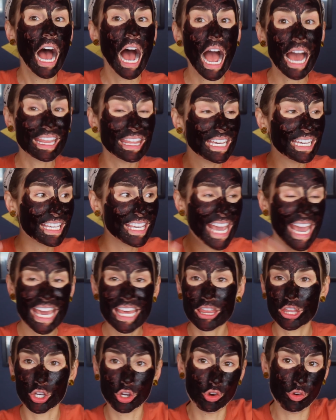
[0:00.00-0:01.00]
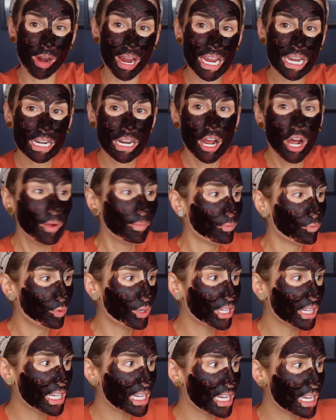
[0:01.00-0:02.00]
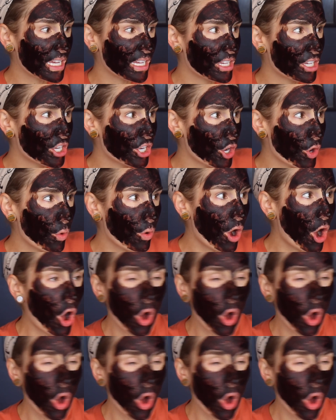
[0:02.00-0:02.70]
I think Kate the Great really, you know,